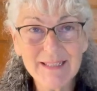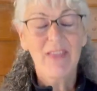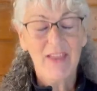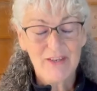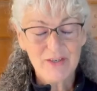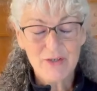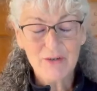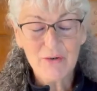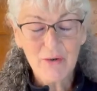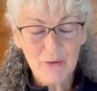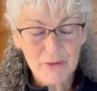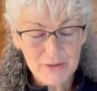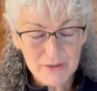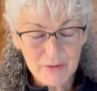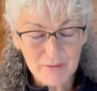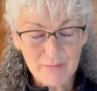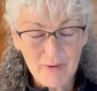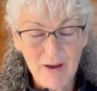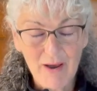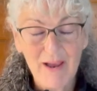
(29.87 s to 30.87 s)
Then you go to
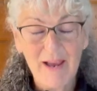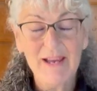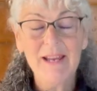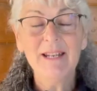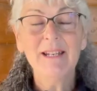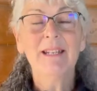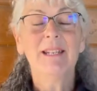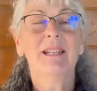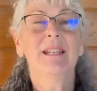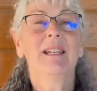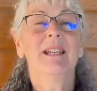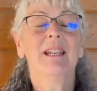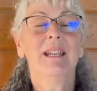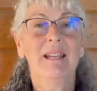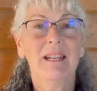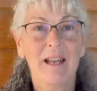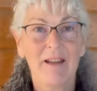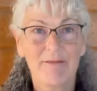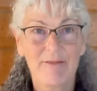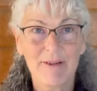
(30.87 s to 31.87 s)
your ride,
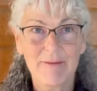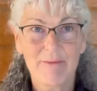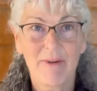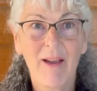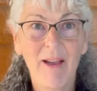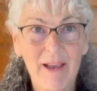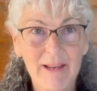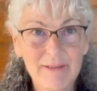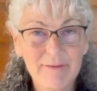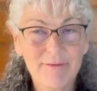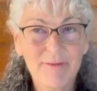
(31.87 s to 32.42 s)
and every ride